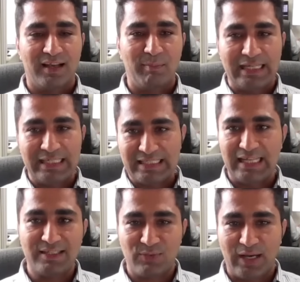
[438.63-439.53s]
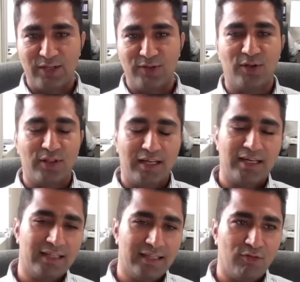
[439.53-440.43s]
my skills value and all that.
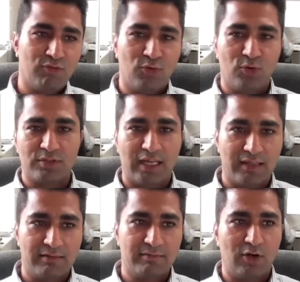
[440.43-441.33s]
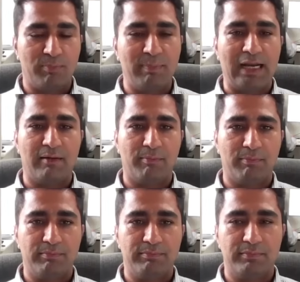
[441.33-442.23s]
And then, of course, I got better
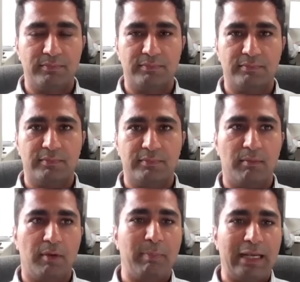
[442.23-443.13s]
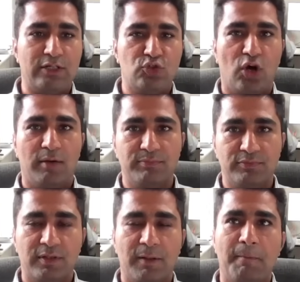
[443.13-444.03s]
paid
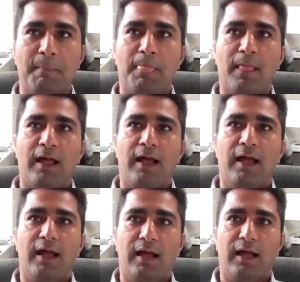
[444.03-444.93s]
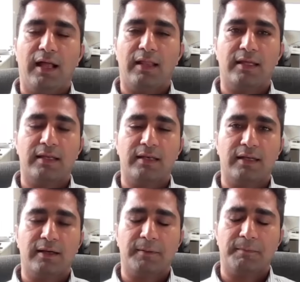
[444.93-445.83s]
jobs, and then
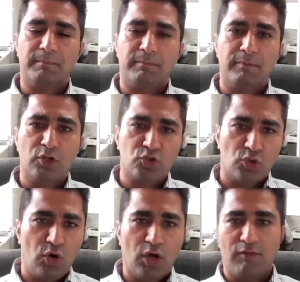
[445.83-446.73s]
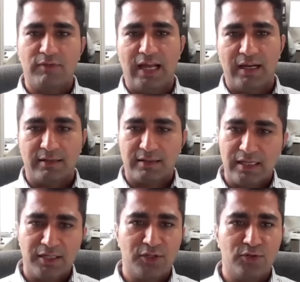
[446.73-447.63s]
so all of that
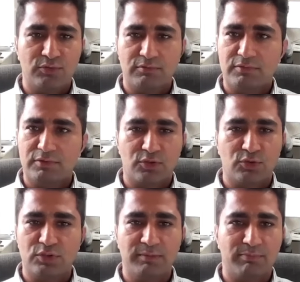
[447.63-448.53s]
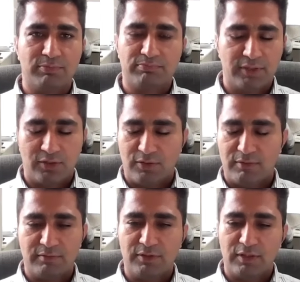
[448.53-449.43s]
continued. To the, you know,
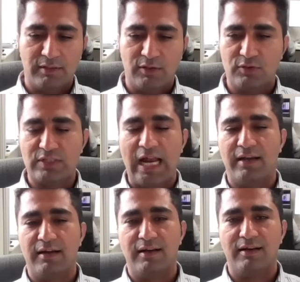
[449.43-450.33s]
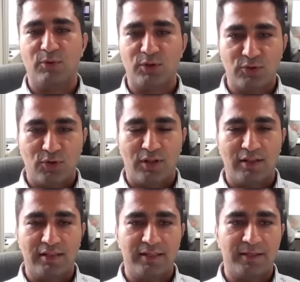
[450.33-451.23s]
standard, what do you call
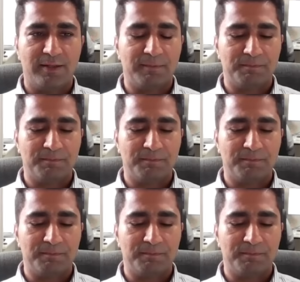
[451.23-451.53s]
the